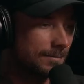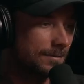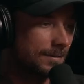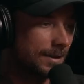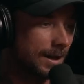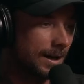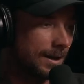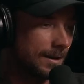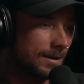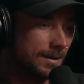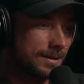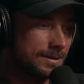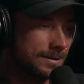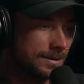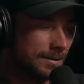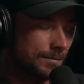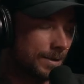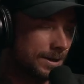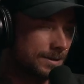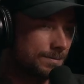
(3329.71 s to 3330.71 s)
and it's
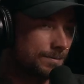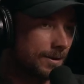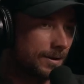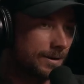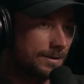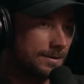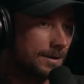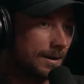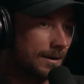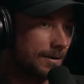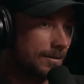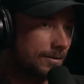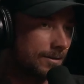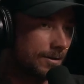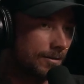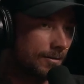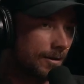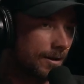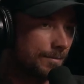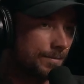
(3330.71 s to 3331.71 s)
the best part is like all
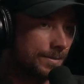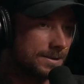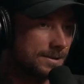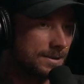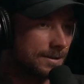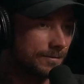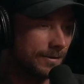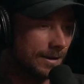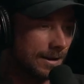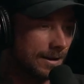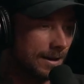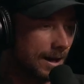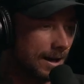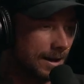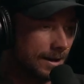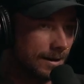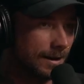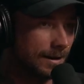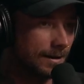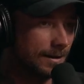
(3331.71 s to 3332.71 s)
your grip and stuff like
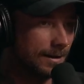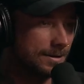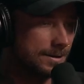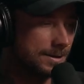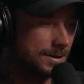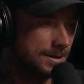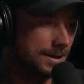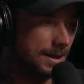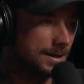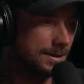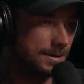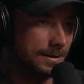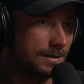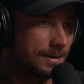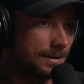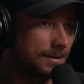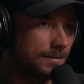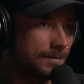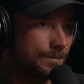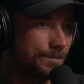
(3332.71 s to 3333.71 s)
that. Like it just stays in
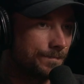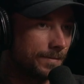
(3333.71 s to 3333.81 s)
there.